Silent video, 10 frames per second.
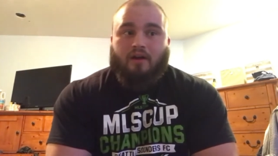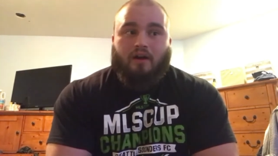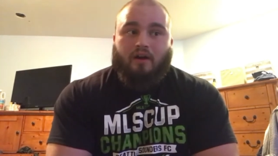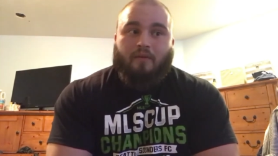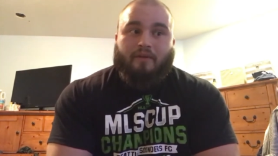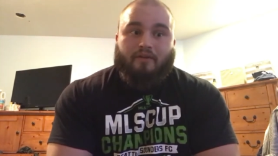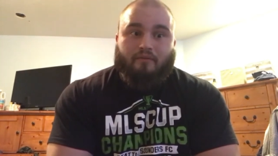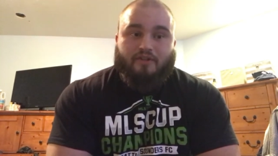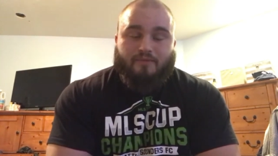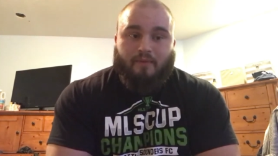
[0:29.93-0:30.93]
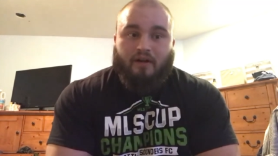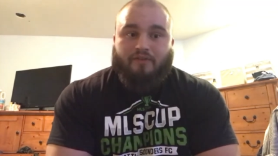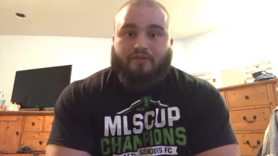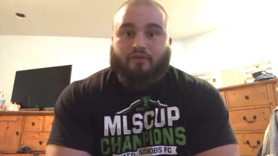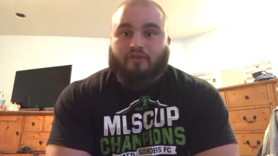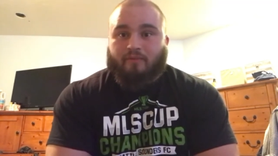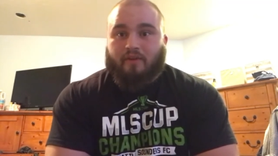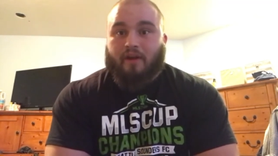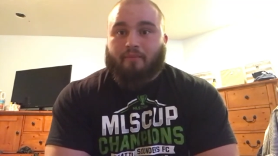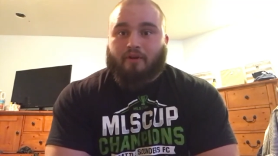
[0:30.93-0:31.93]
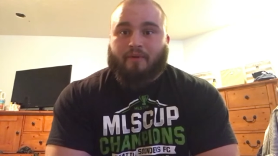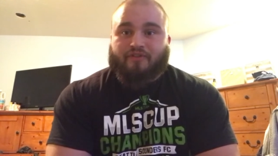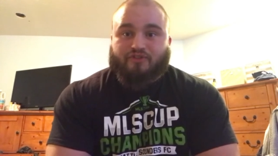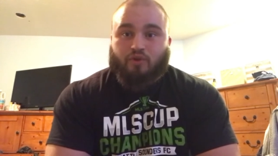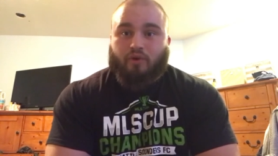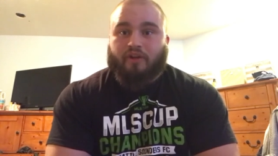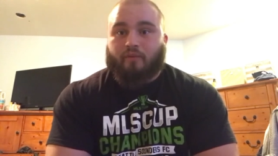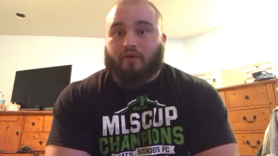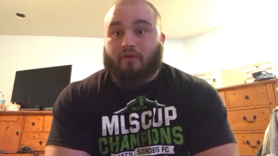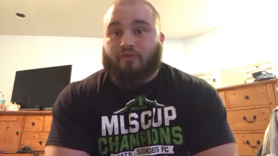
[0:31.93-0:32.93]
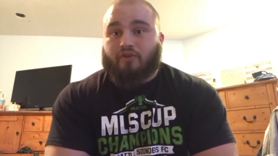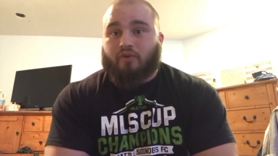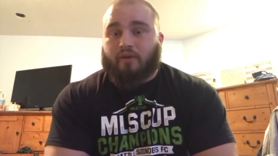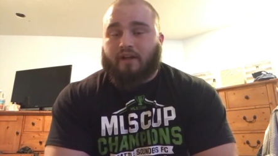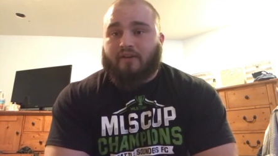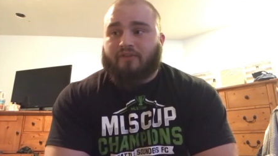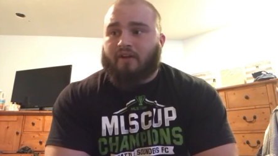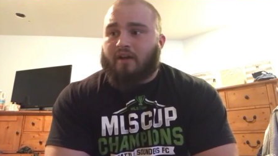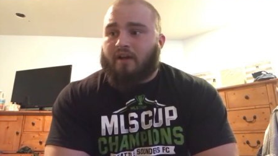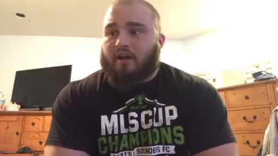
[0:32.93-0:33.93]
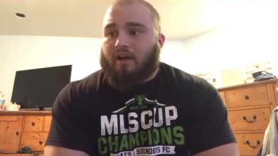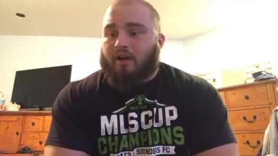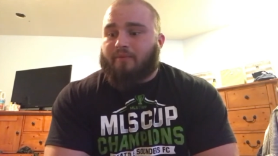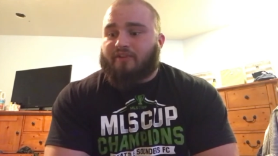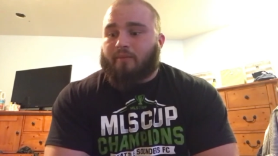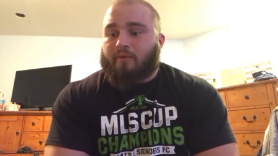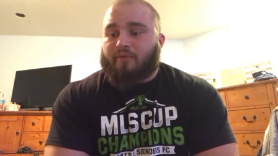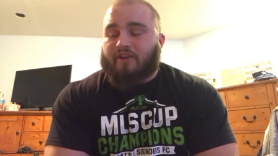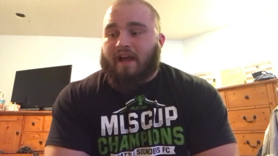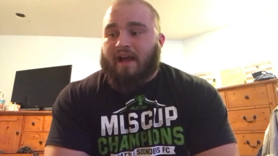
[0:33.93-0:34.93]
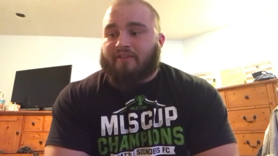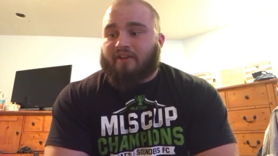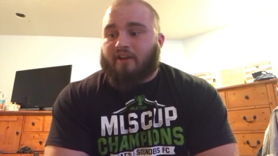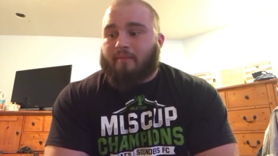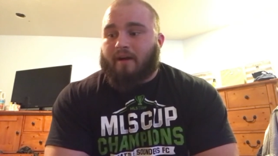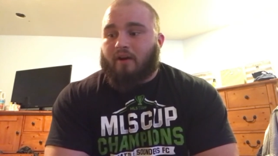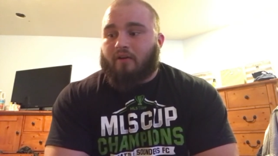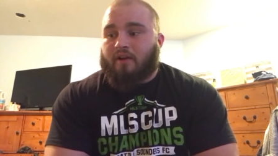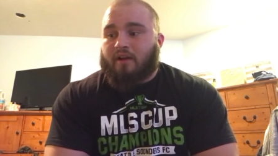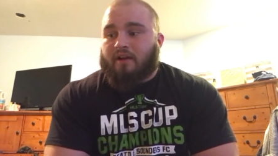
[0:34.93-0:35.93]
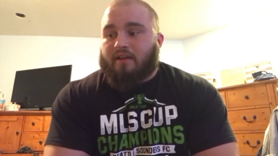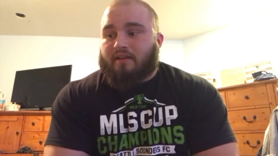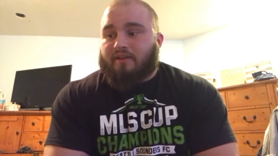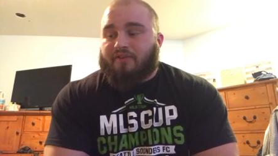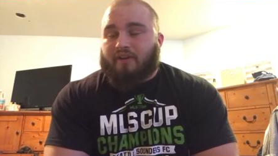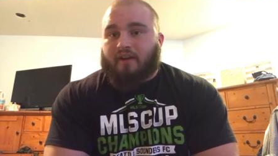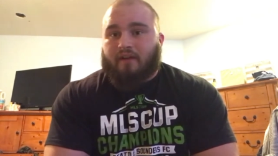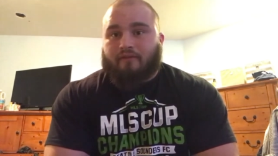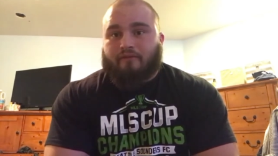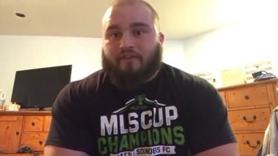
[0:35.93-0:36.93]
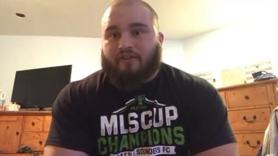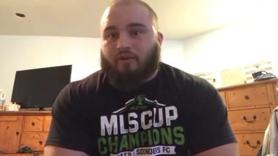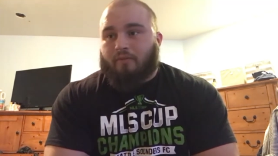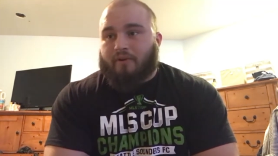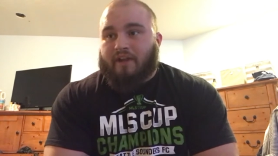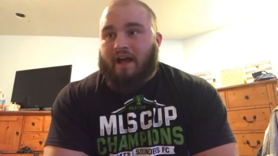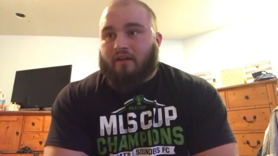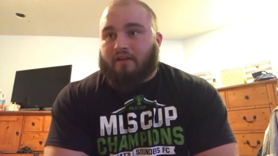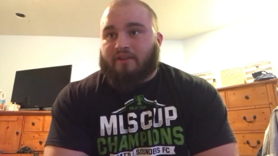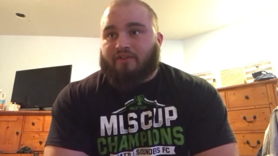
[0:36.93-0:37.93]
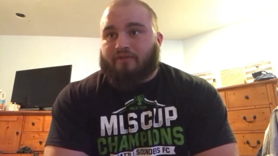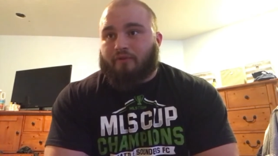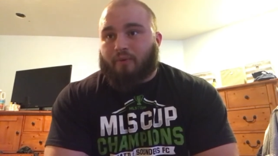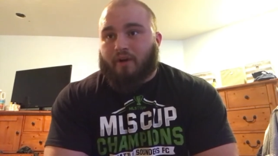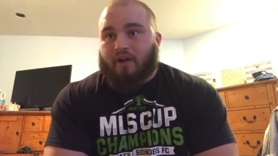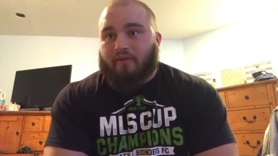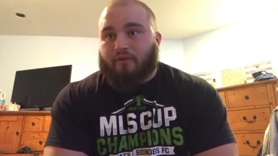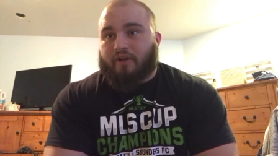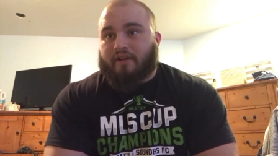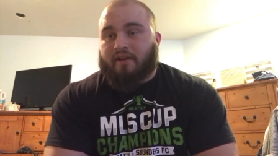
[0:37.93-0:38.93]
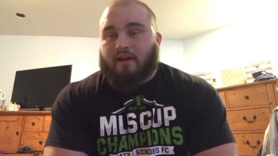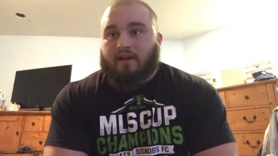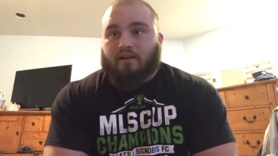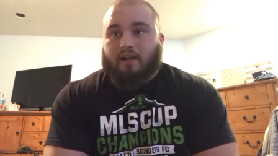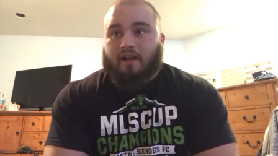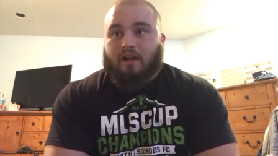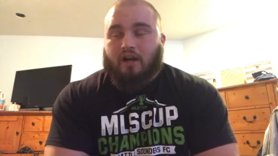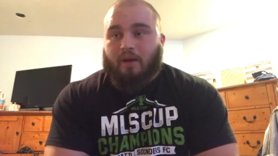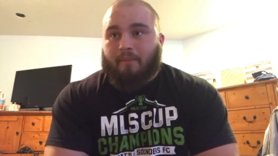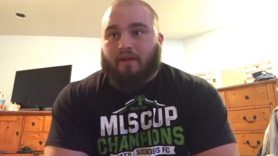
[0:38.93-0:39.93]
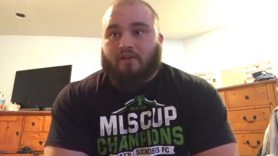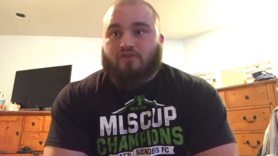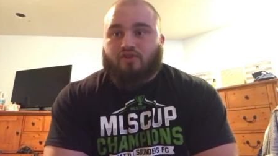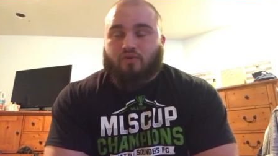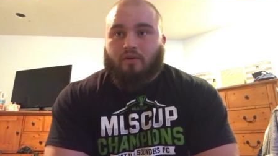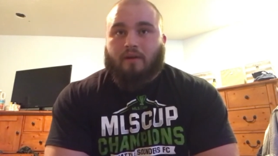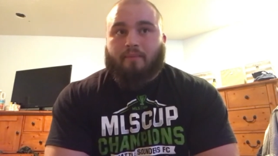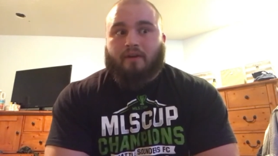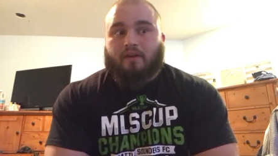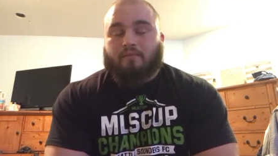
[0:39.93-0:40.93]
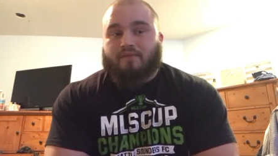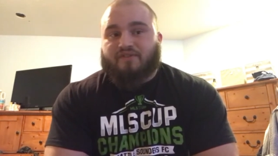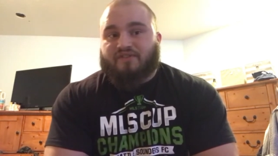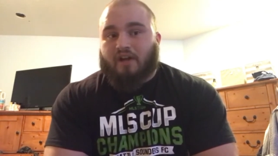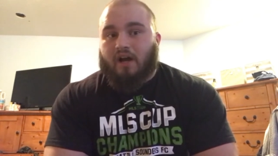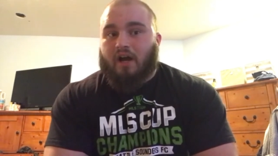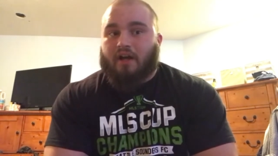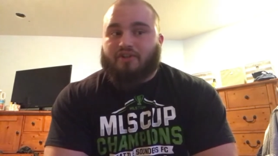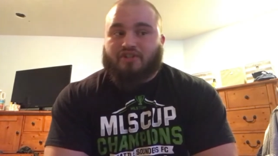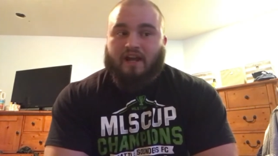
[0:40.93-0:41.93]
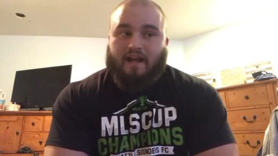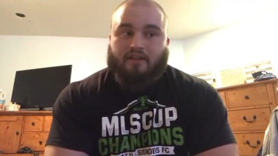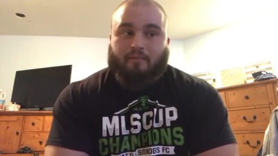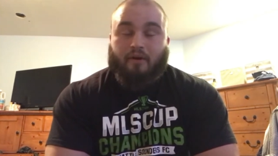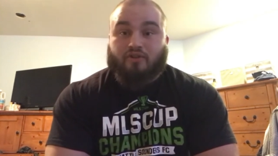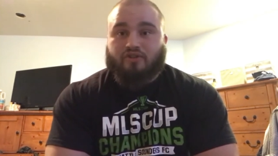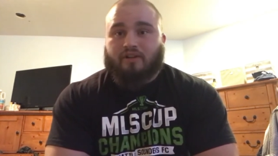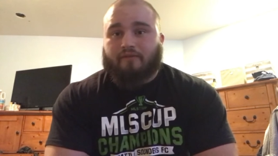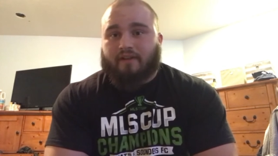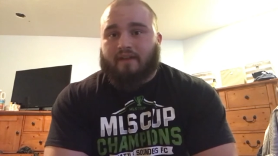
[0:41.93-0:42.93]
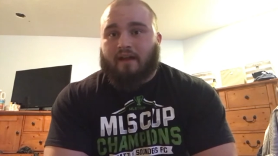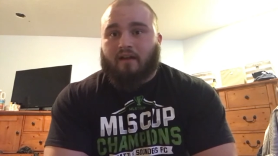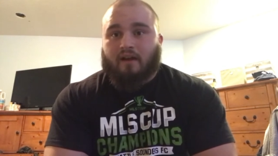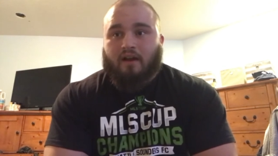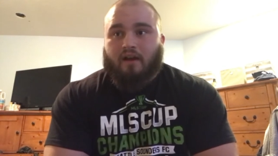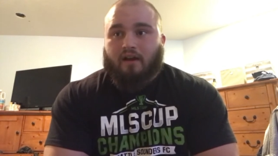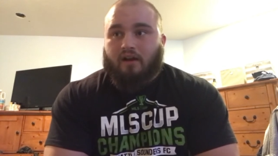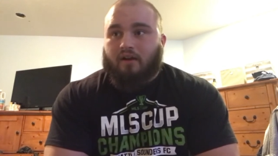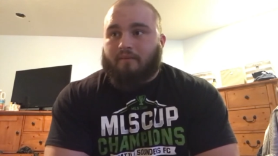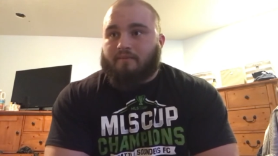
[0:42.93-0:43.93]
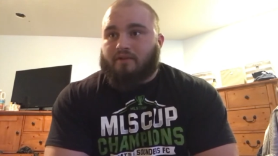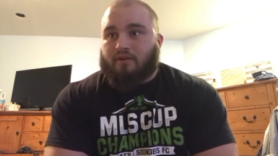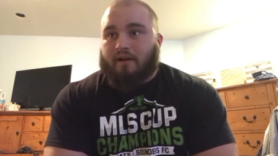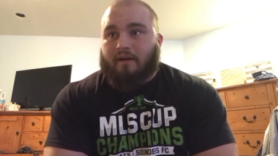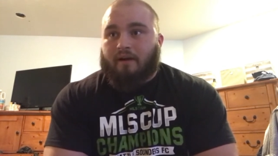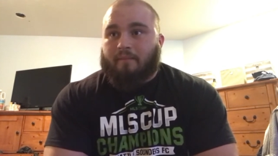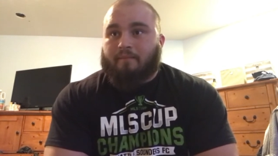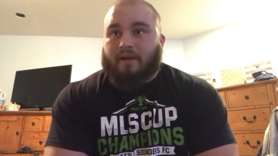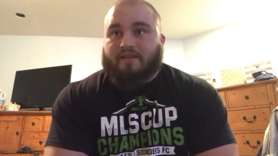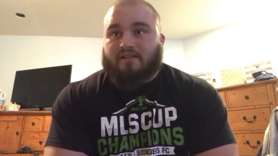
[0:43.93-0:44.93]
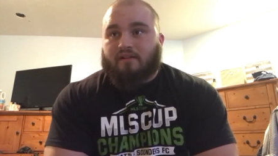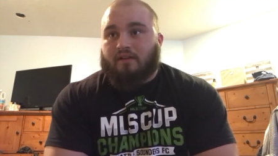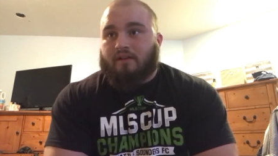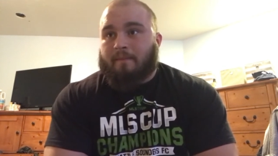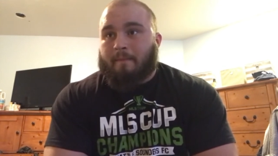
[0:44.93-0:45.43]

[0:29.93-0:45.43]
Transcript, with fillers: um, in response to something I put on my story in one of those Q and A's. Um, someone was asking about these uh, physical modalities for recovery, like cupping, scraping, massage, acupuncture, stuff like that. Um, you know, I, I basically